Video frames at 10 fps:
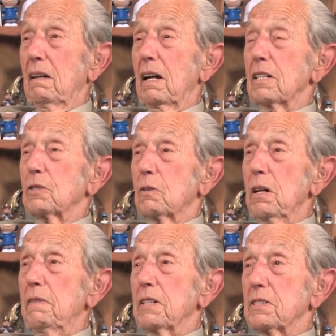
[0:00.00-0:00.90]
as
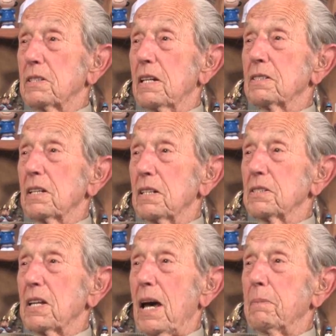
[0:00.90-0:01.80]
grievous as it
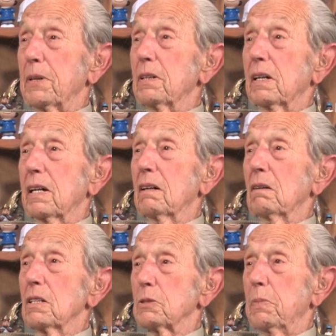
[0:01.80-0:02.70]
has happened to
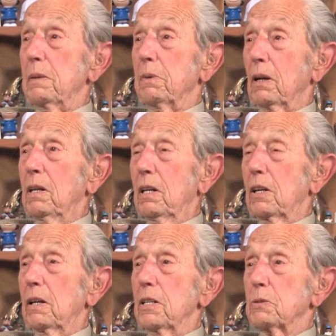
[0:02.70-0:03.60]
countless people
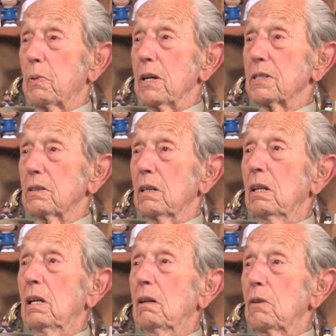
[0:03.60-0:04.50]
during this present
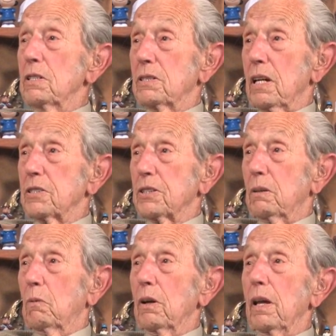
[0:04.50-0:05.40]

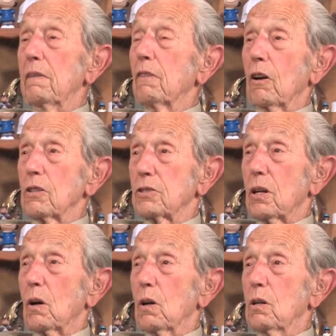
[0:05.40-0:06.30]
recession, where they've lost
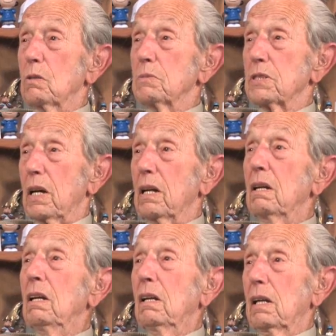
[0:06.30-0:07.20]
their homes
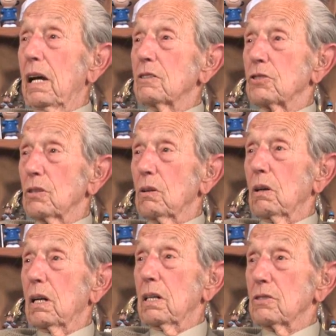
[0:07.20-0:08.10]
and so
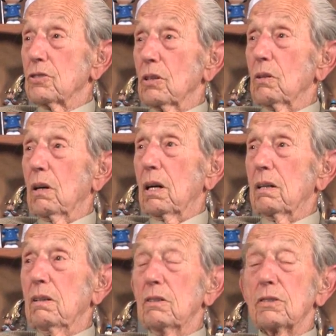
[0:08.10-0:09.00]
on and so on.
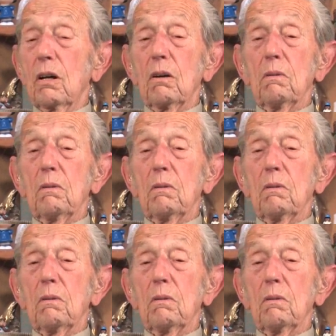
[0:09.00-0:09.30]
So